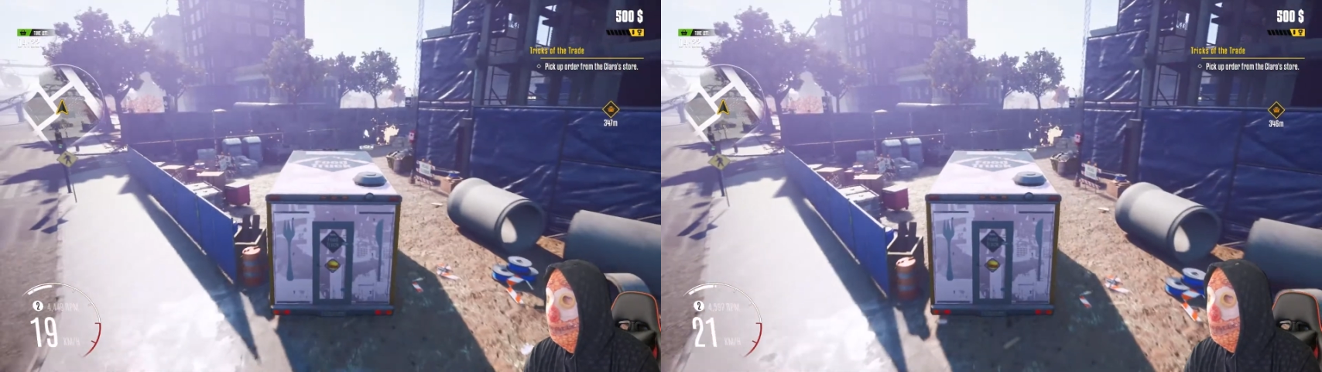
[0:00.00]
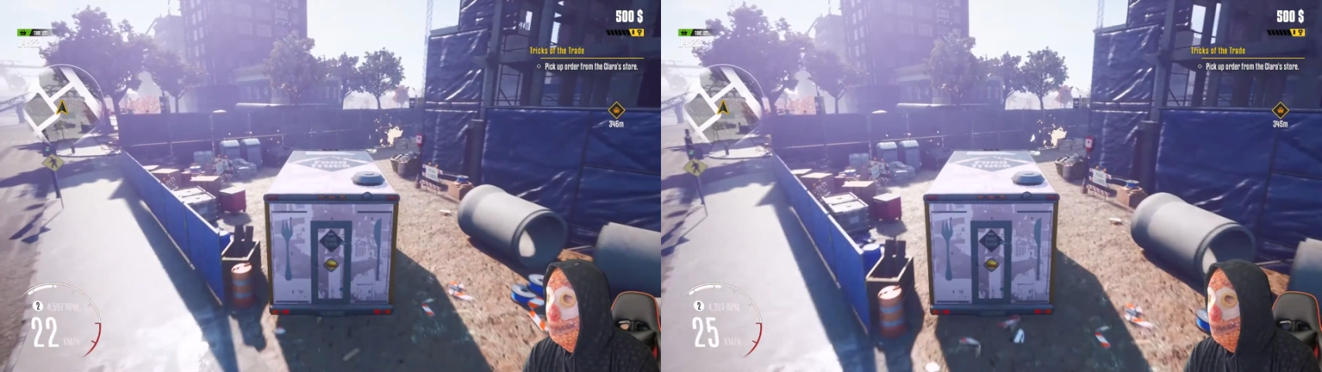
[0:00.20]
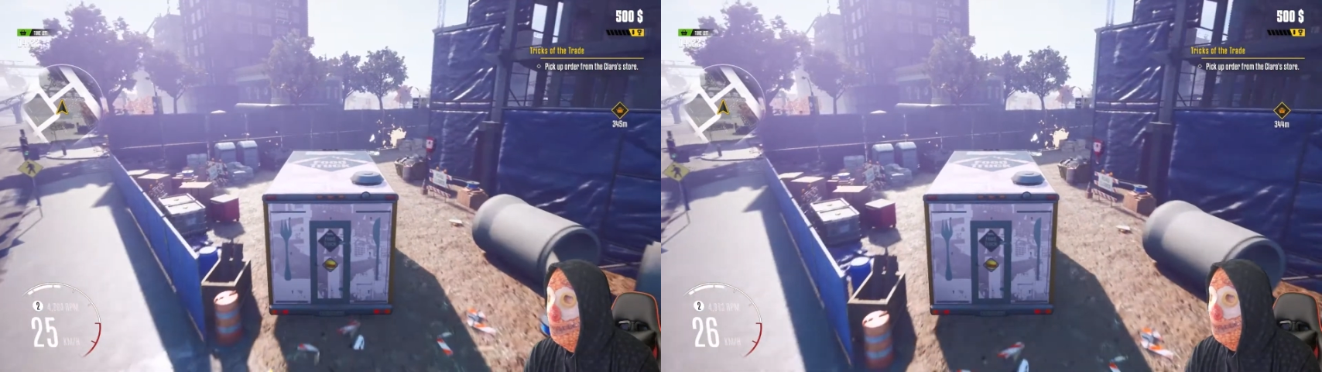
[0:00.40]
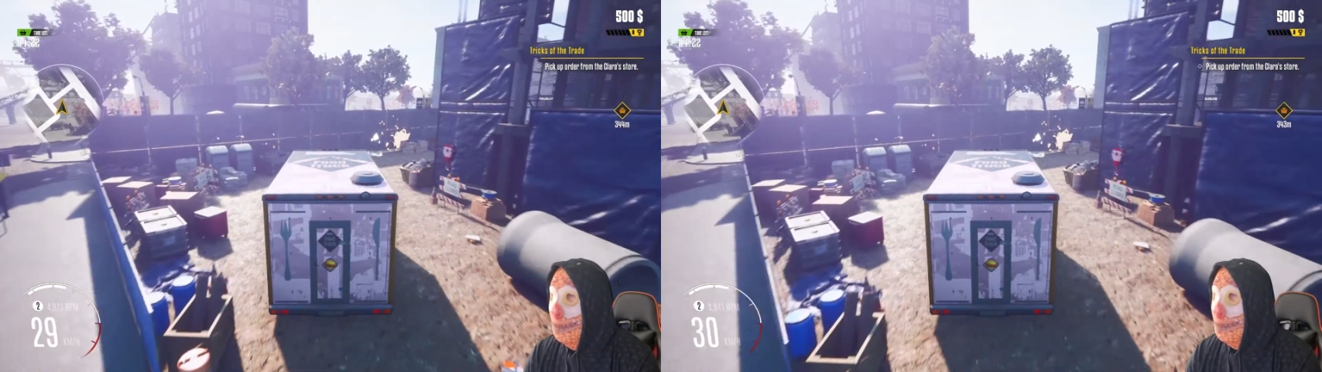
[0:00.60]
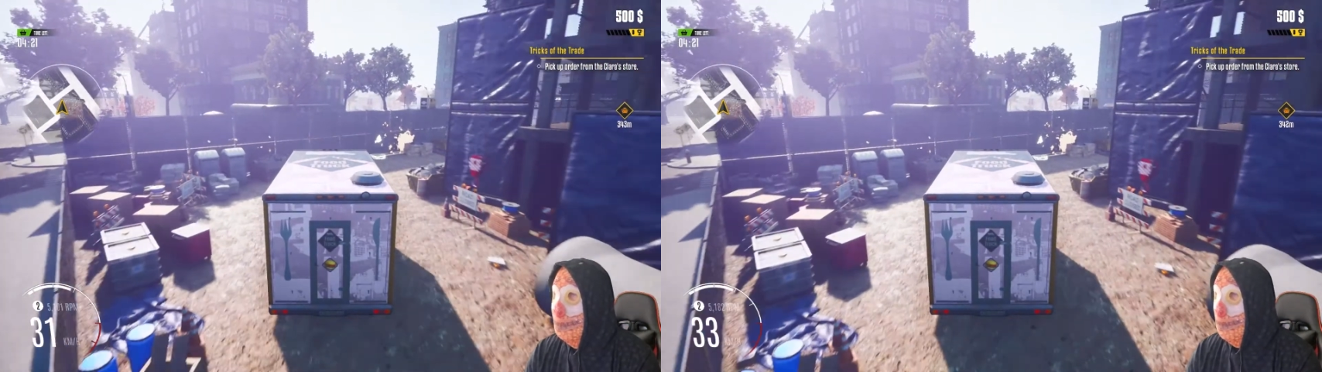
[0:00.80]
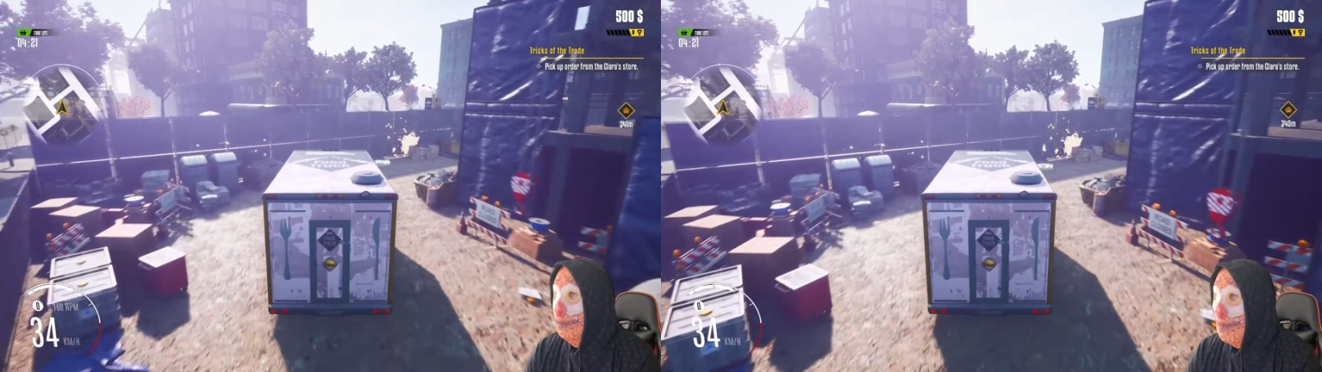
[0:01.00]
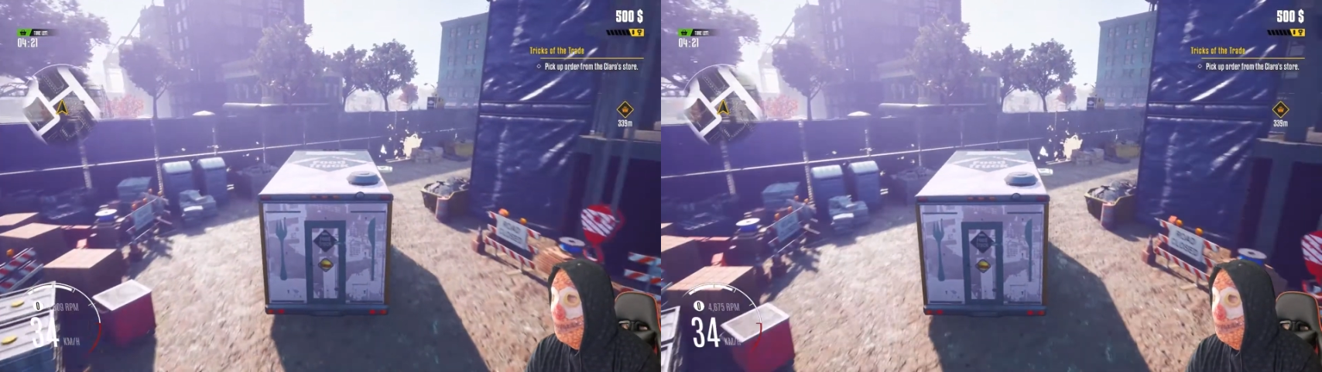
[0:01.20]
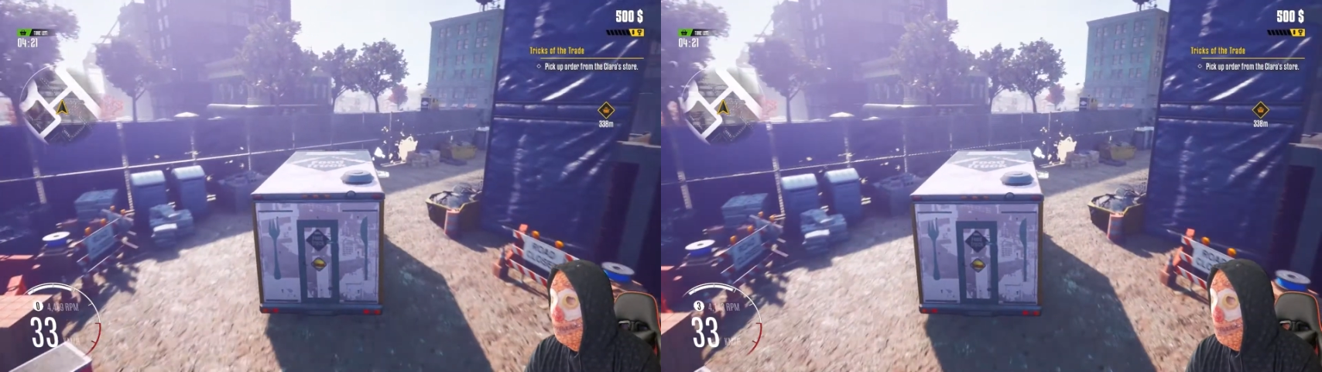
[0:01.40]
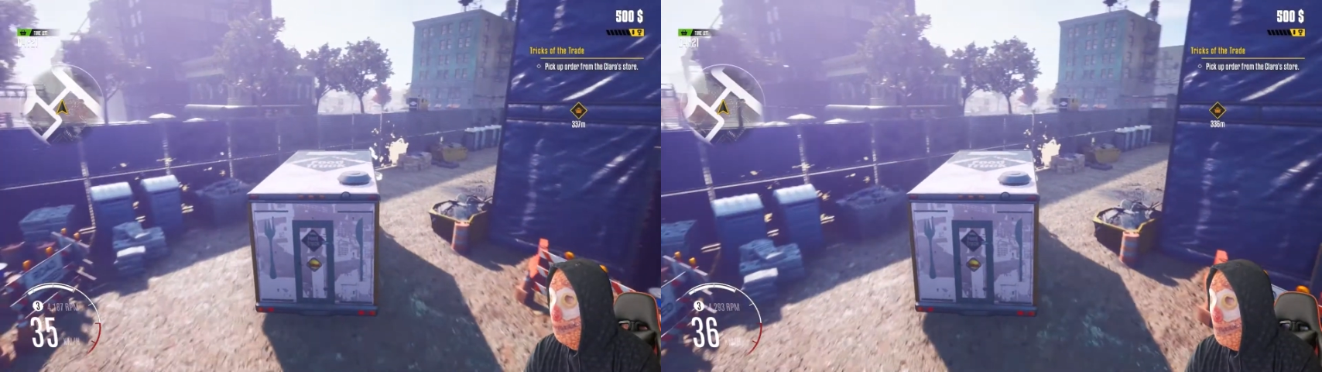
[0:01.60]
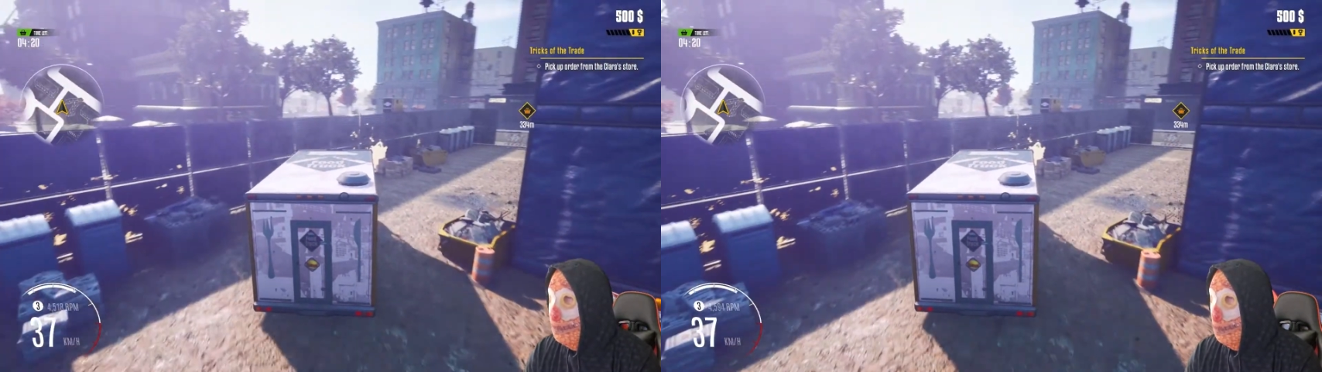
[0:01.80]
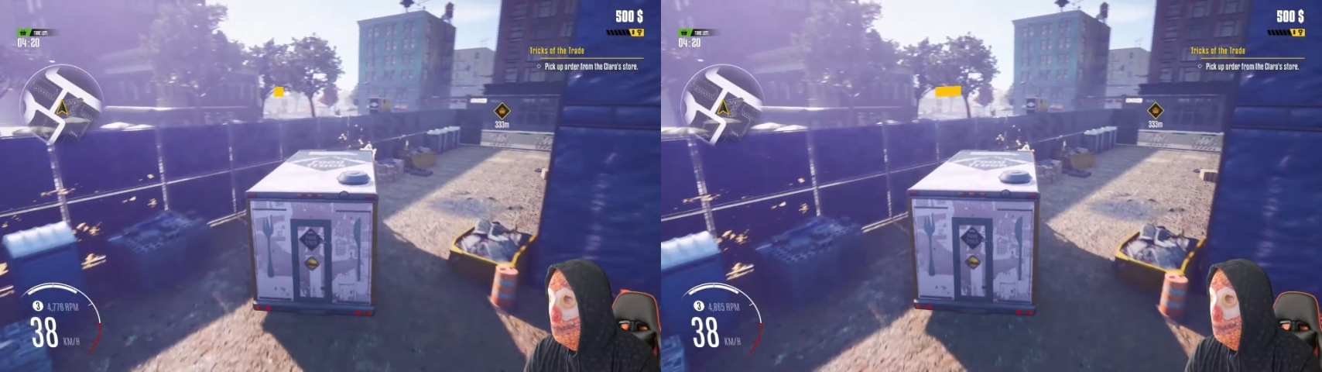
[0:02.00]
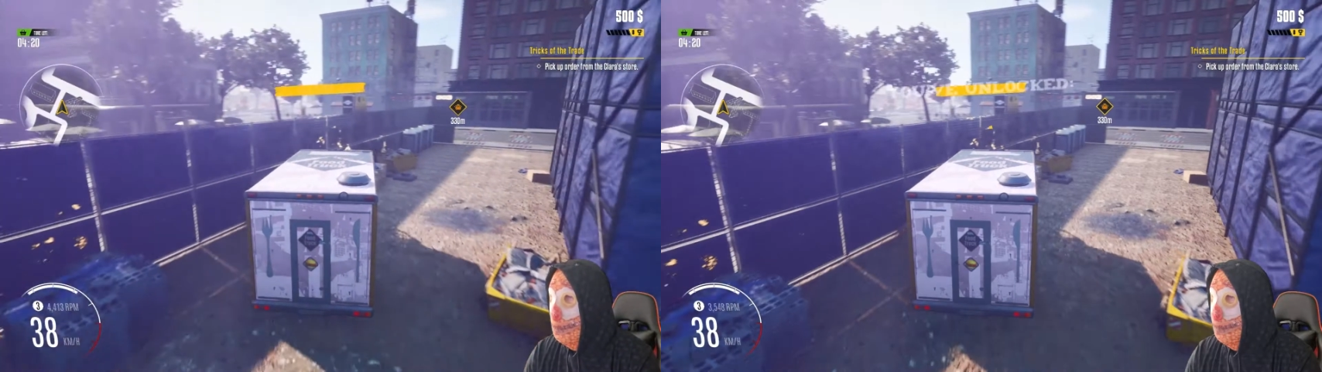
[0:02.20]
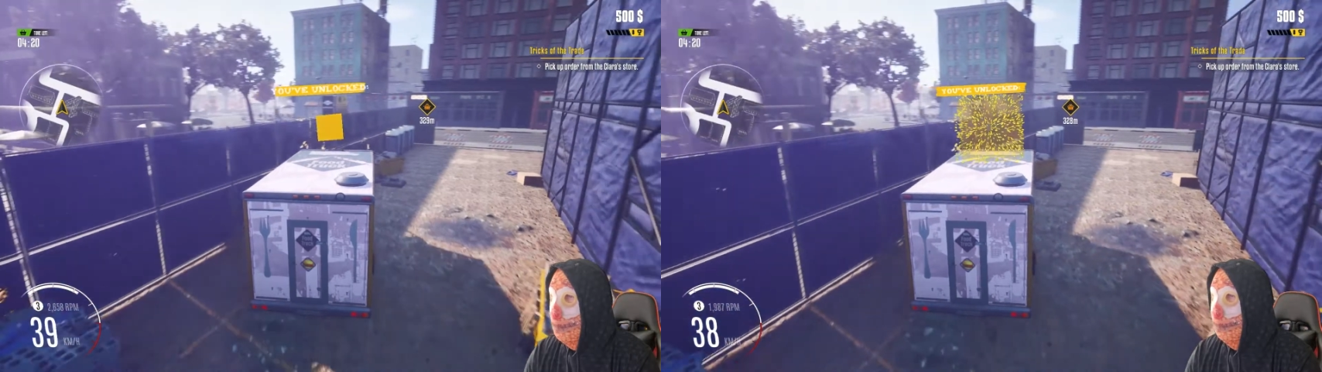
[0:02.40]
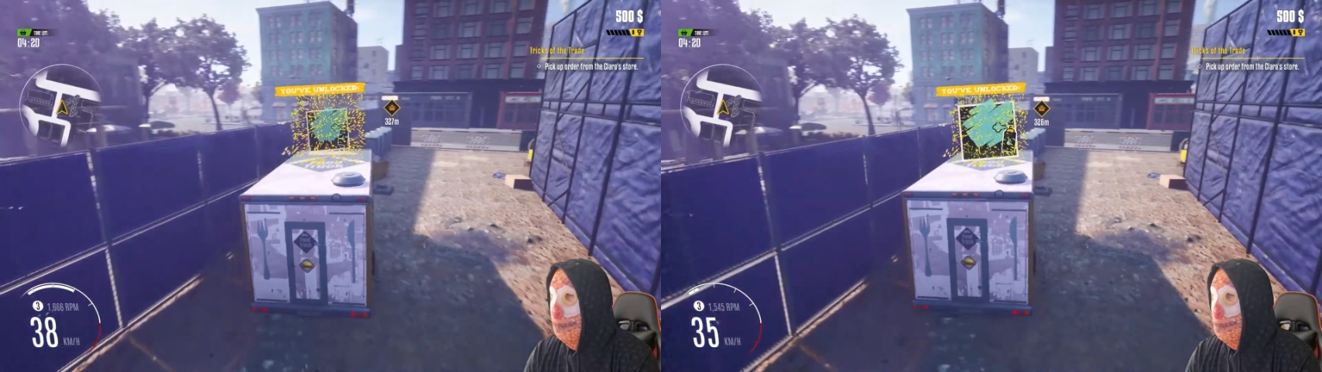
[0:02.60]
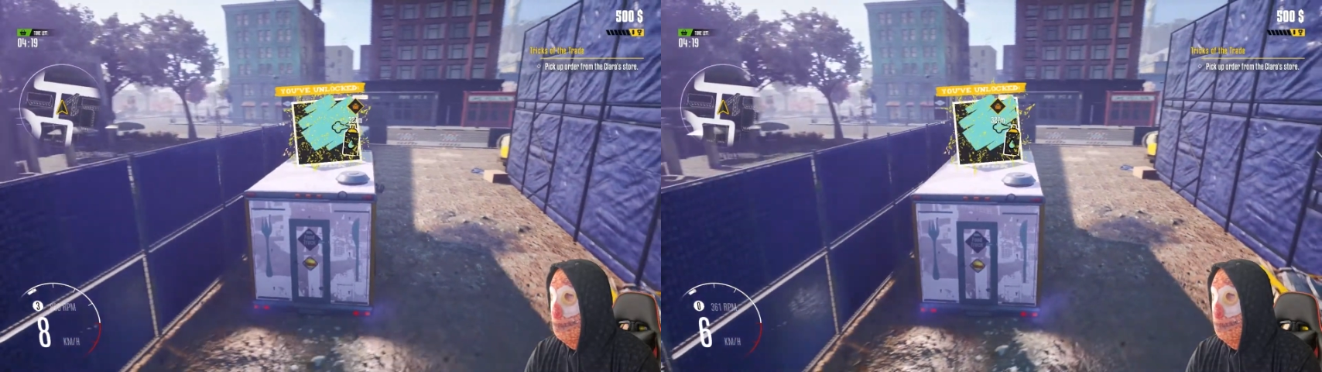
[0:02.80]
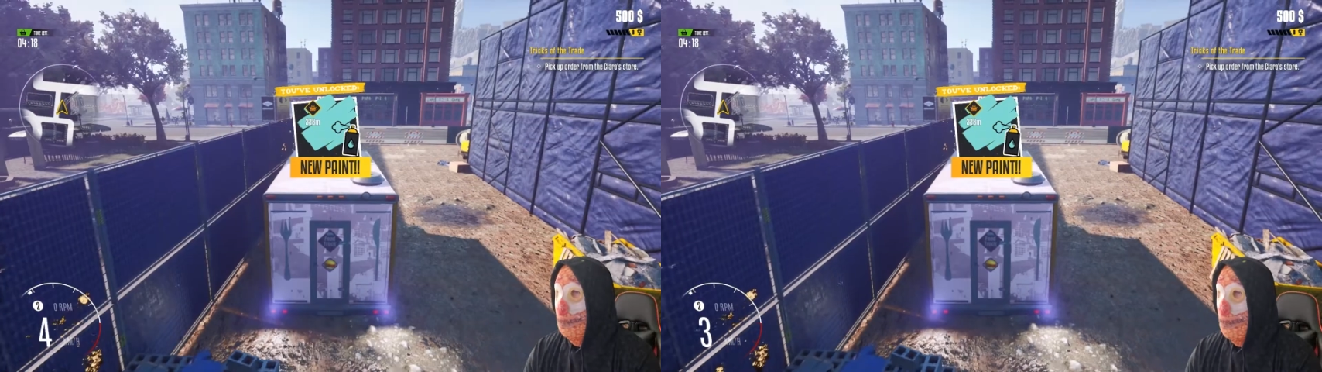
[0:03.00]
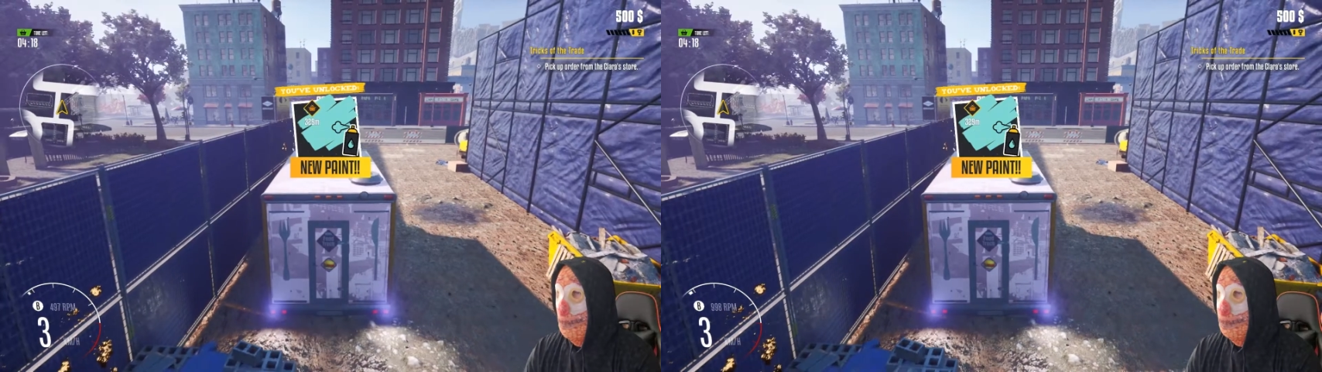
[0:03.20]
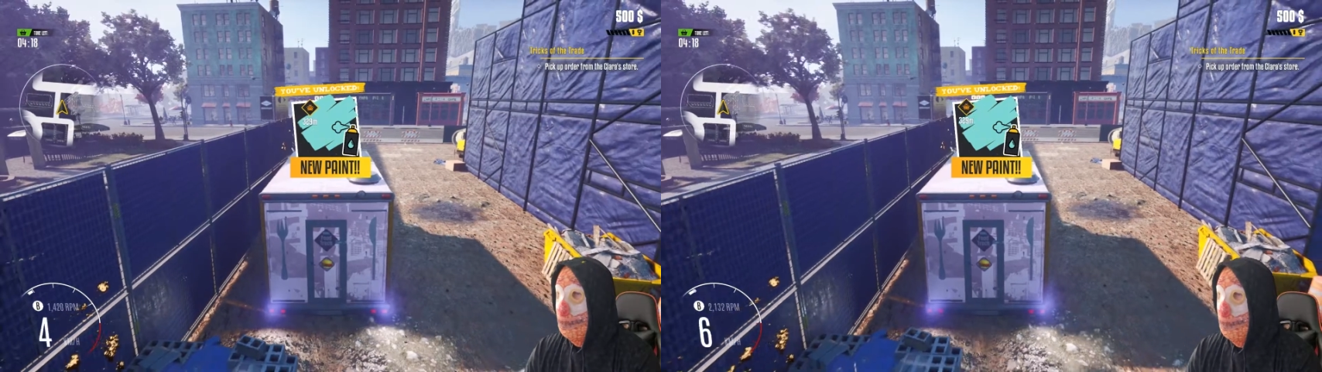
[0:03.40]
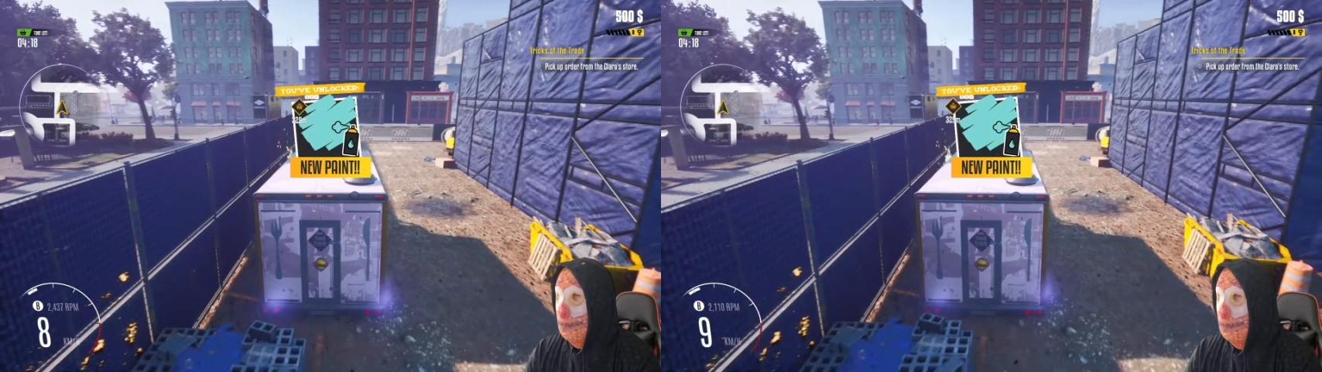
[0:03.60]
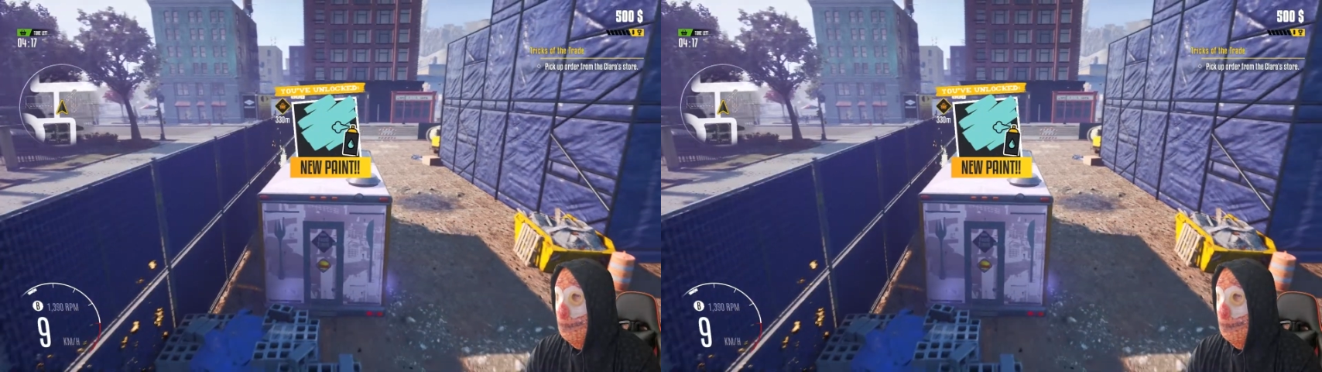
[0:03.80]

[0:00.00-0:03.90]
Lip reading: No face is visible, so there are no lips to read.